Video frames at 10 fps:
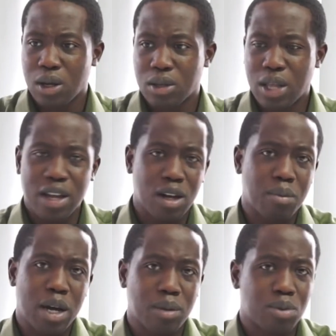That young
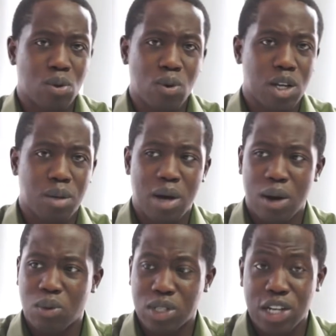man I'm talking
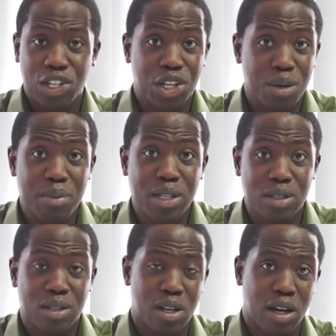about was actually
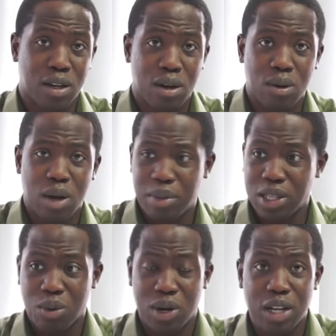committed to that girl.
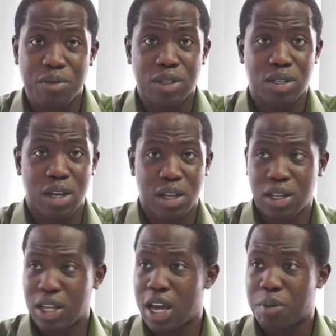They were living together.
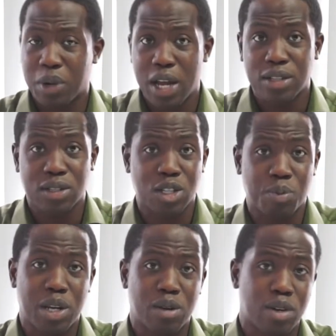They had plans to
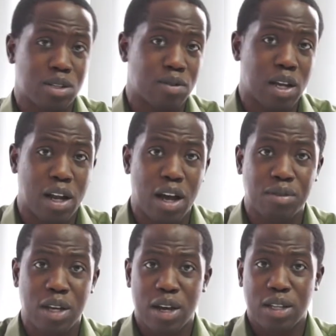spend the rest of their
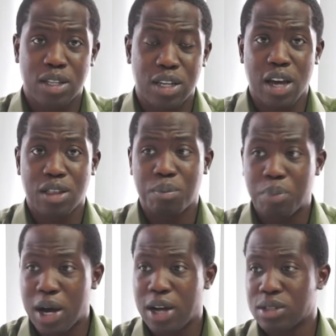lives together,
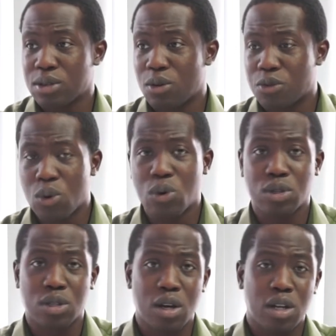but of
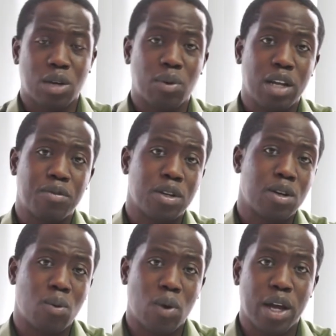course, they were living in
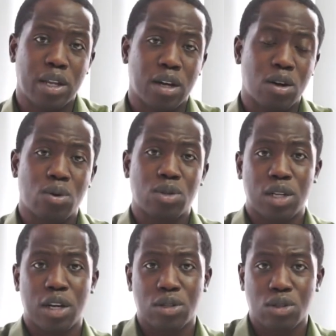a way that goes
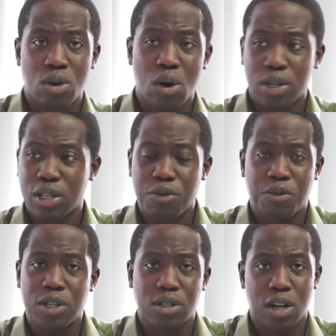against God, and they
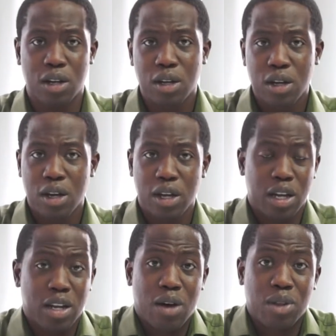fixed that. And
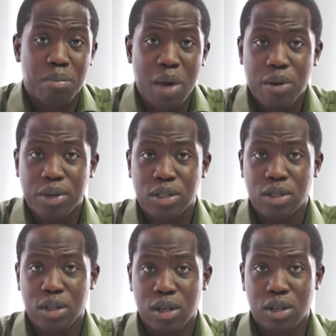again, now they're married.
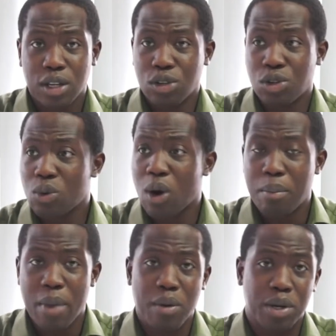They can do what a
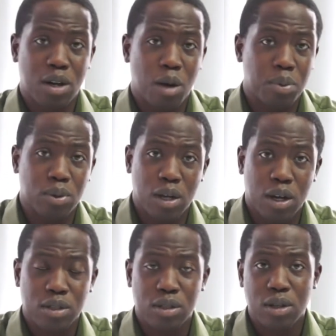married couple
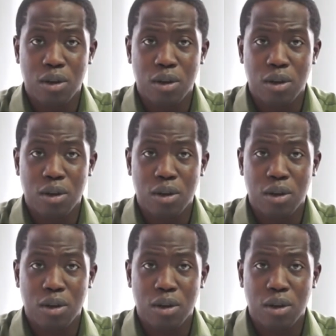does.